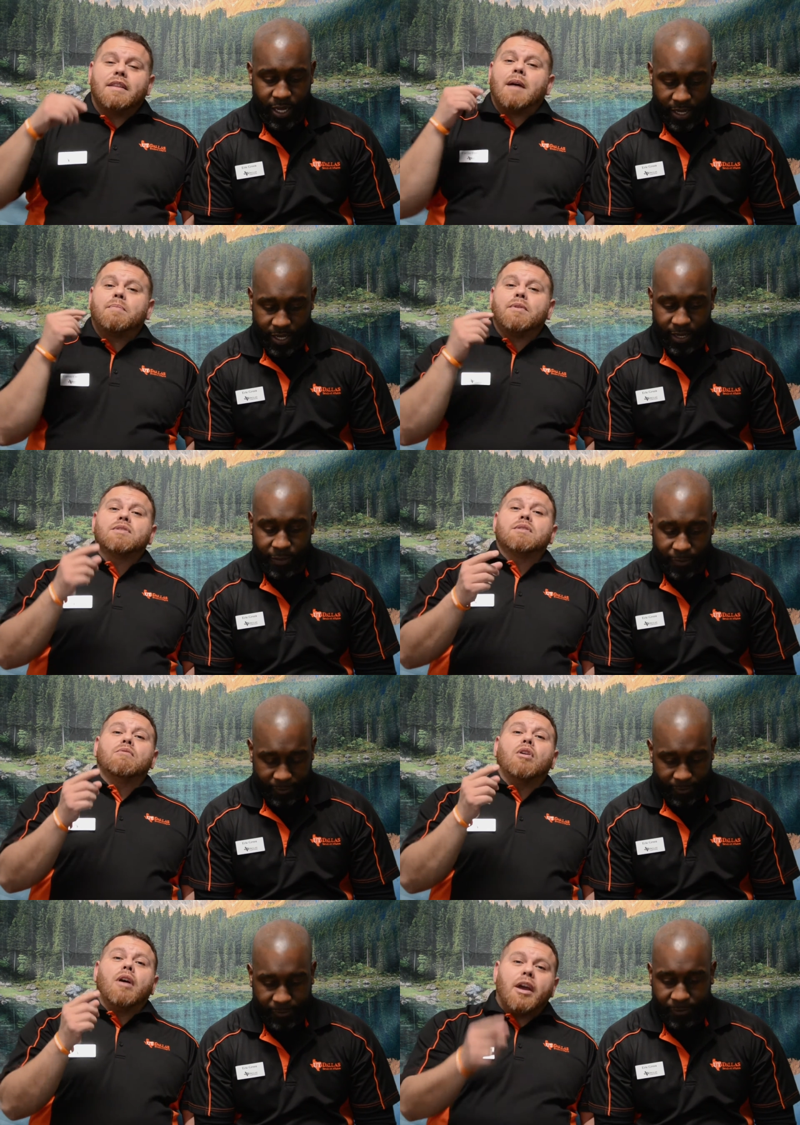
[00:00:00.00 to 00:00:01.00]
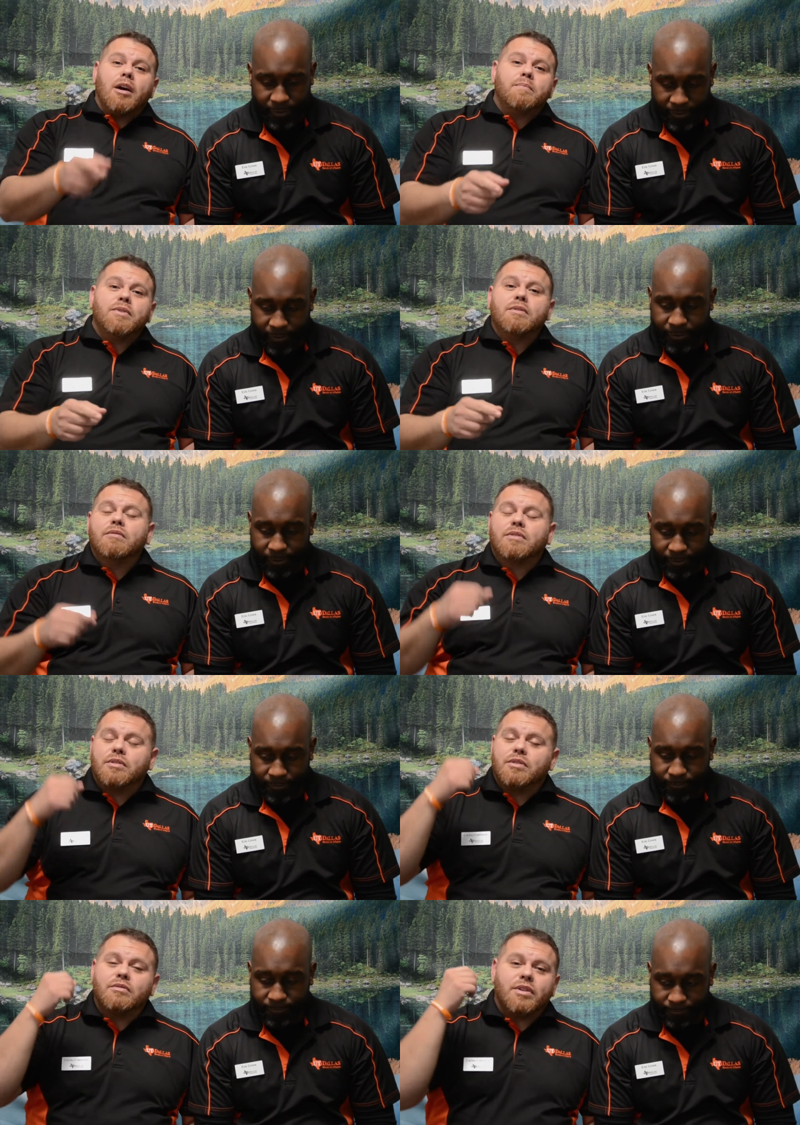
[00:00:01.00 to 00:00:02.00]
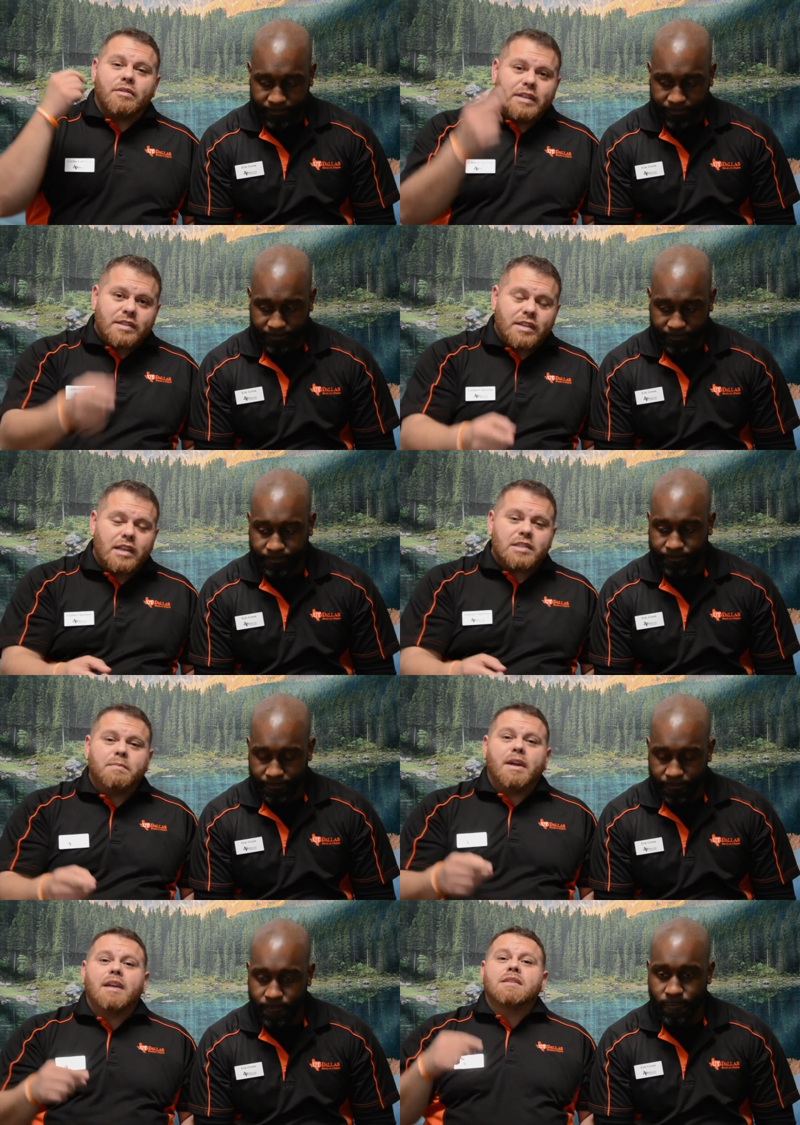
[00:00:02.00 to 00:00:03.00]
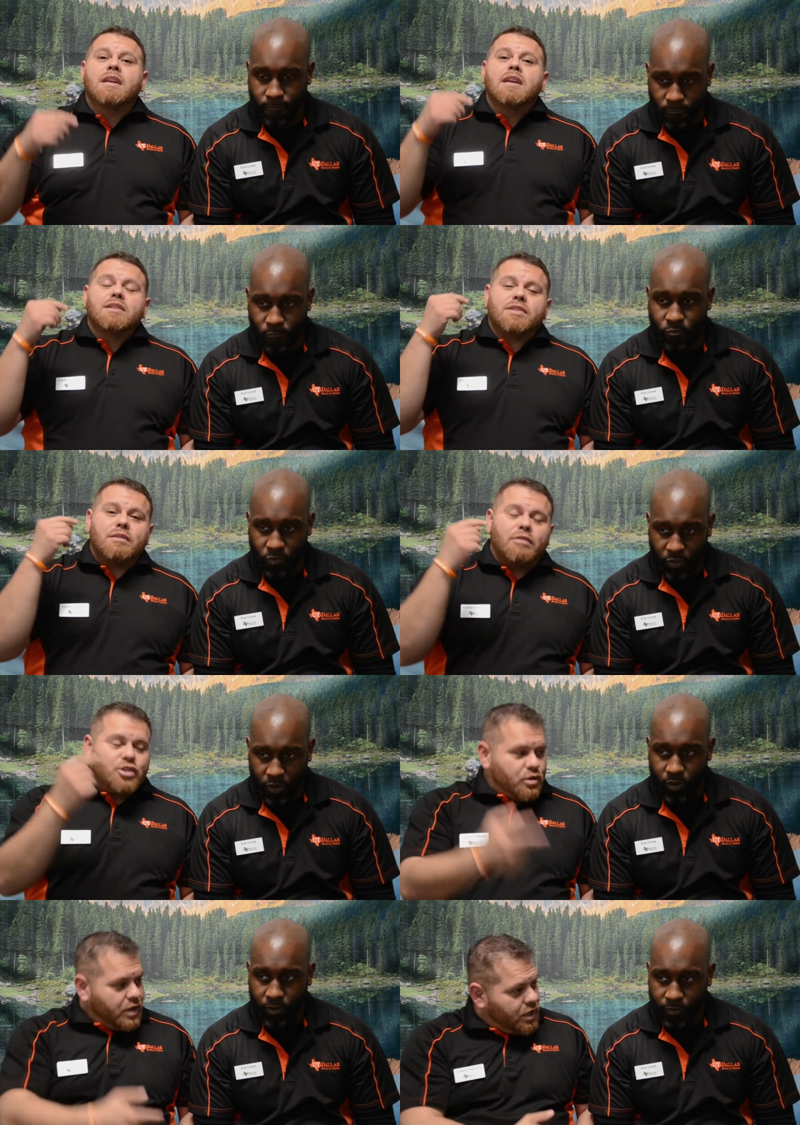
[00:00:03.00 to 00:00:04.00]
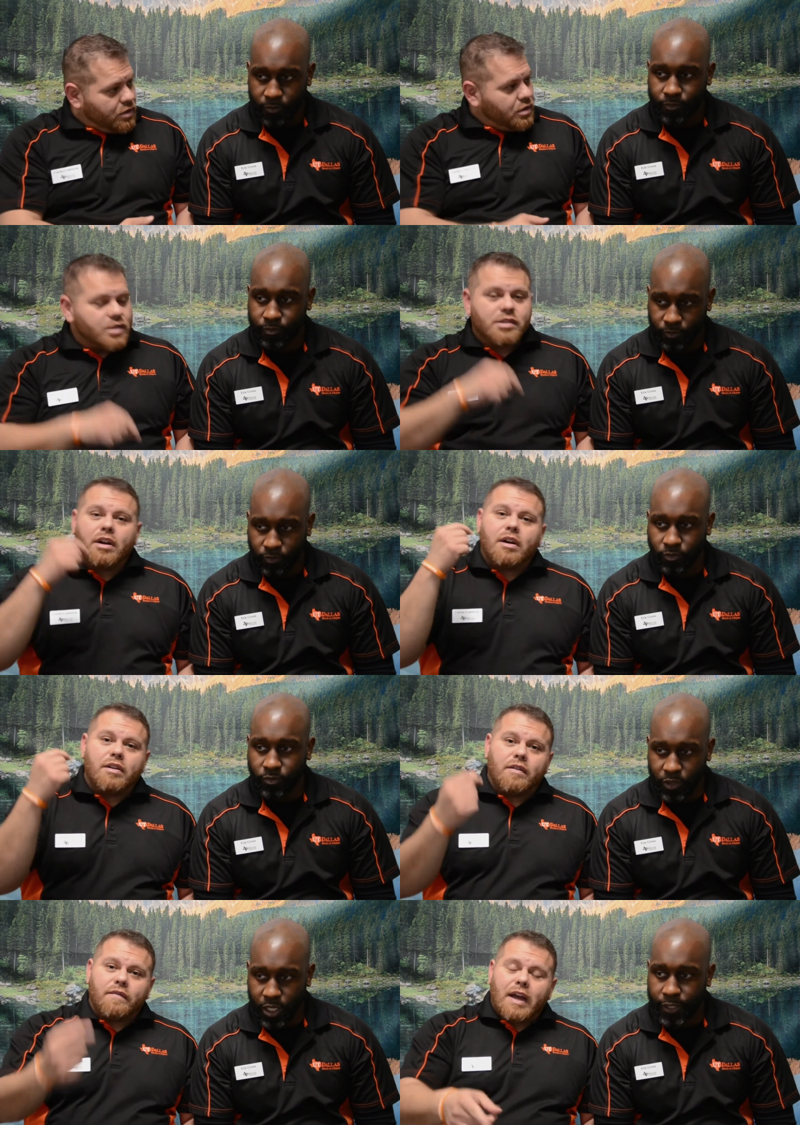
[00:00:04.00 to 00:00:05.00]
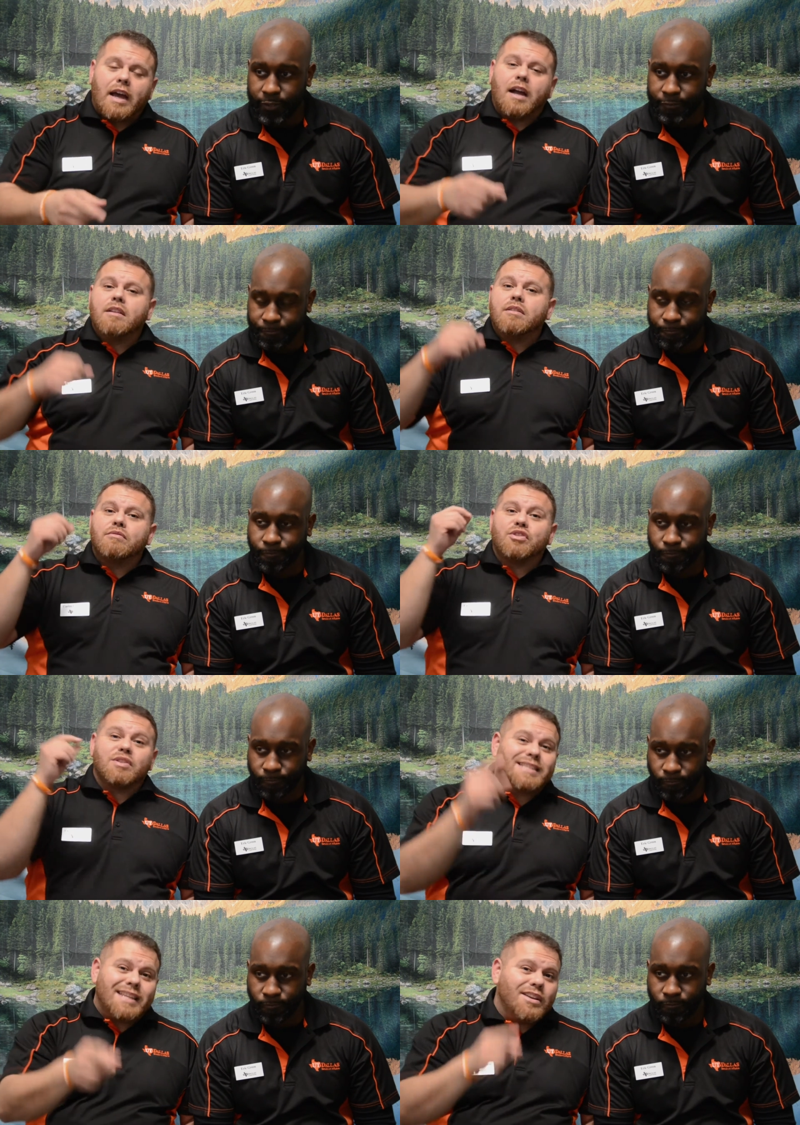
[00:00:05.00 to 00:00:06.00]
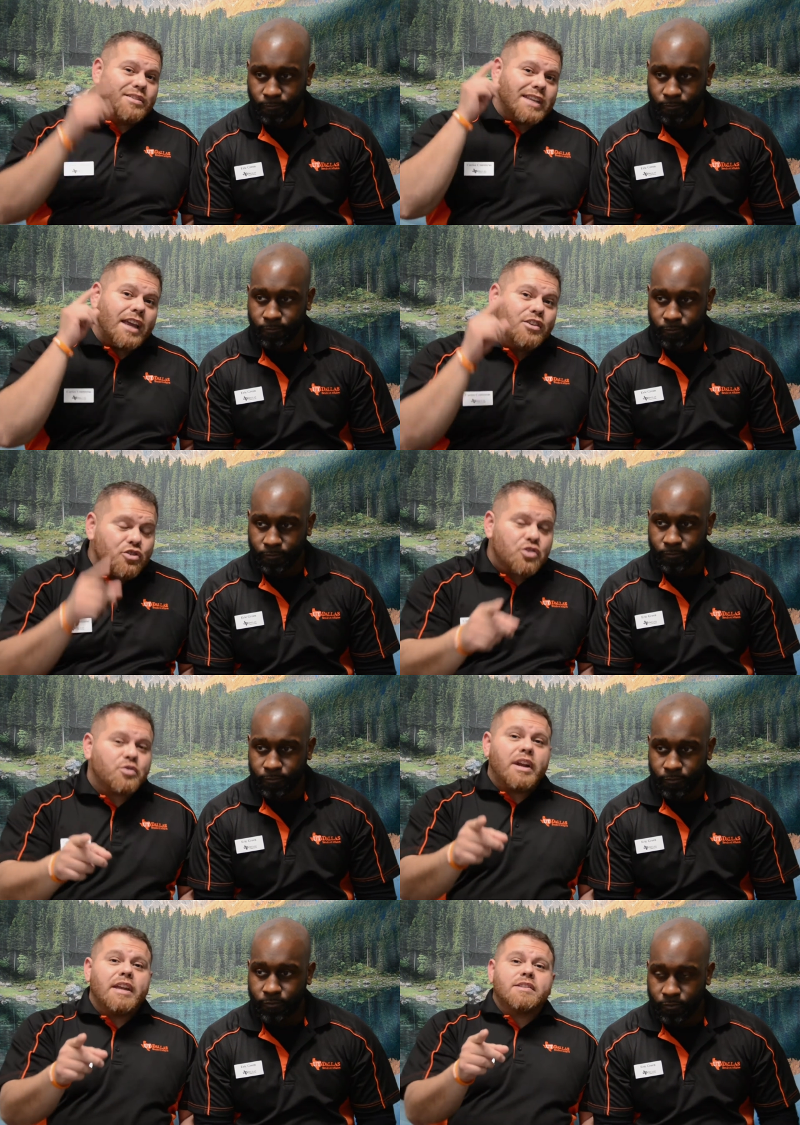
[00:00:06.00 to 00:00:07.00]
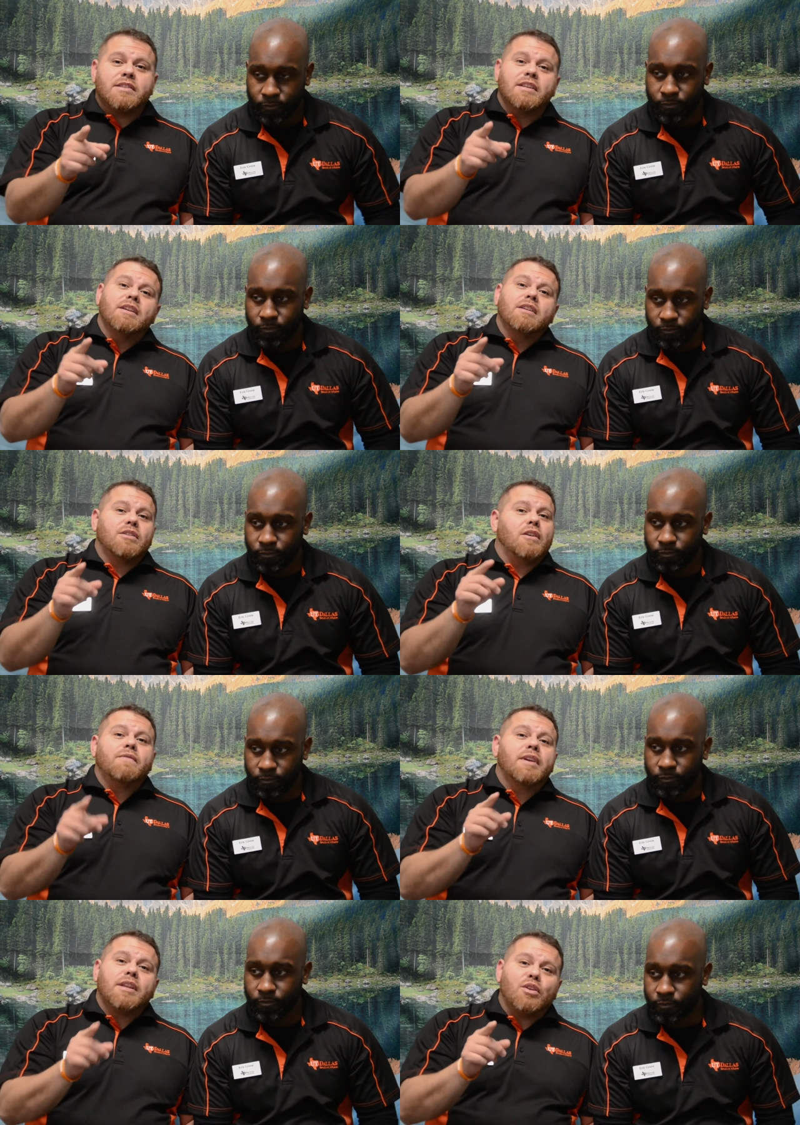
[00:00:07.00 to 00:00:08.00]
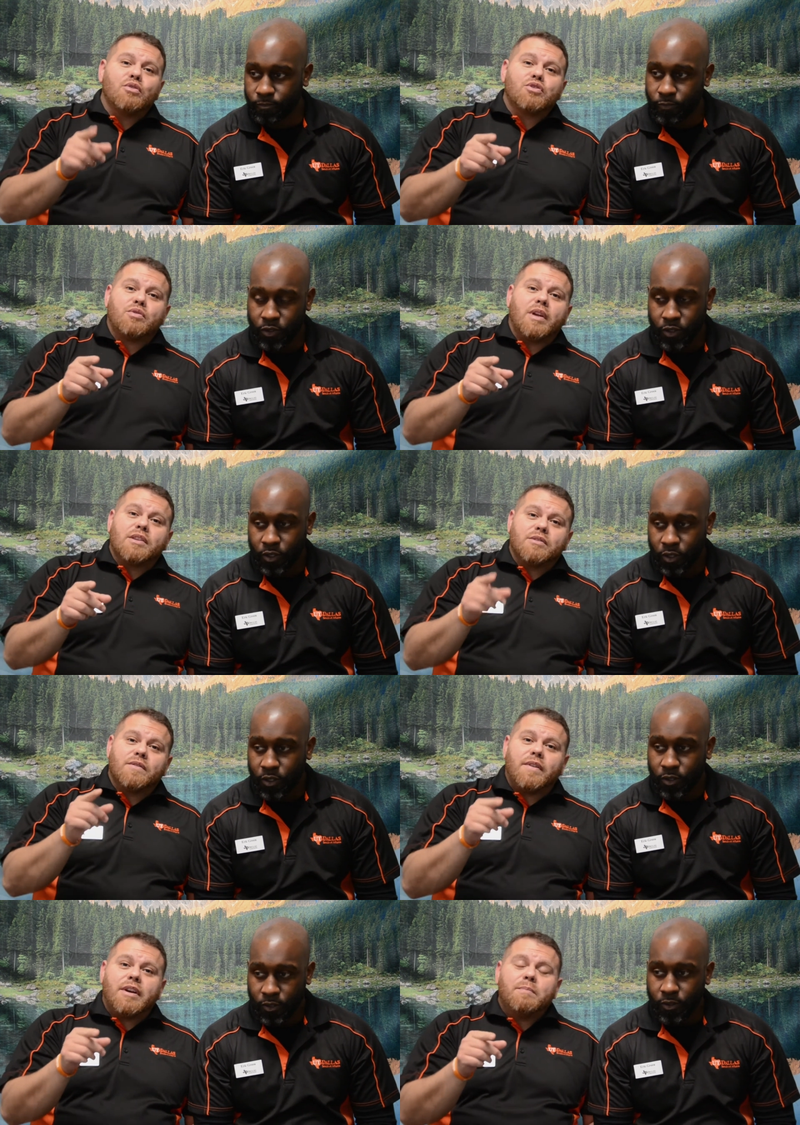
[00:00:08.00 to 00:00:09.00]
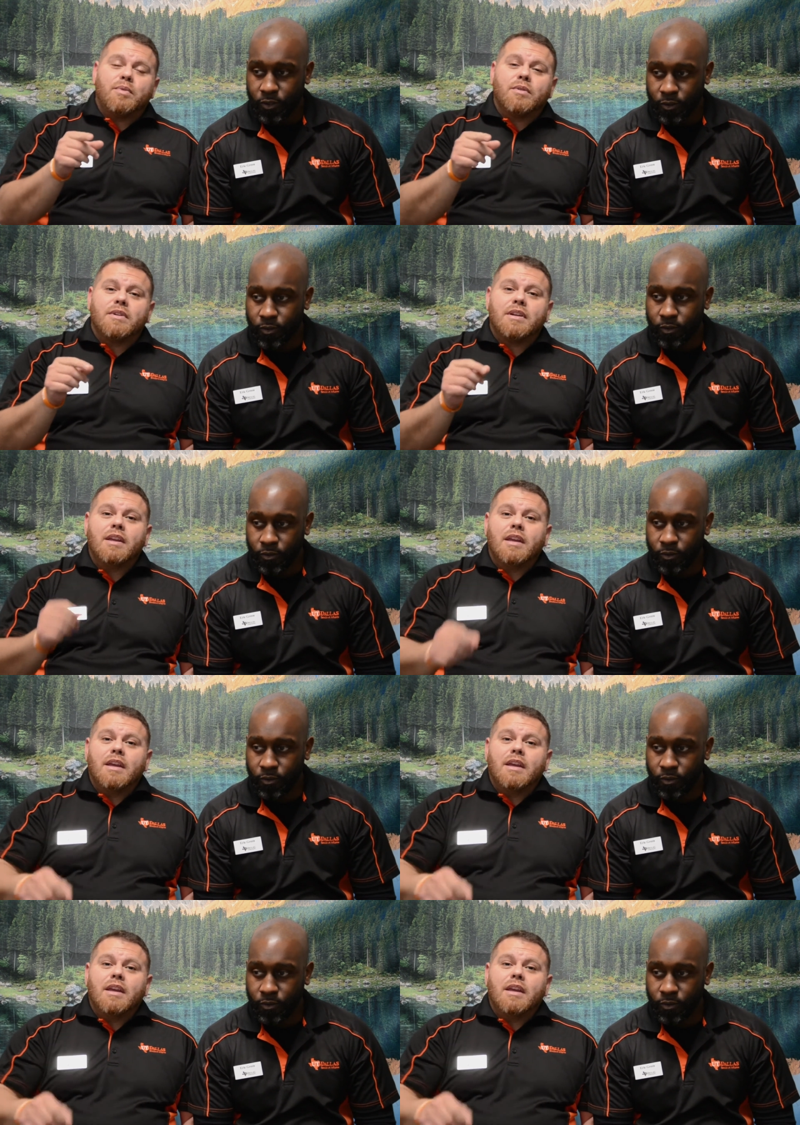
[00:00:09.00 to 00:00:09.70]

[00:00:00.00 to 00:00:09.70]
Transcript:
Speaker 1: That person will help you to do your assessments, mm-hmm. see what your interests are, your yeah. values, your skills, and your strengths. Don't forget those strengths, those are very important.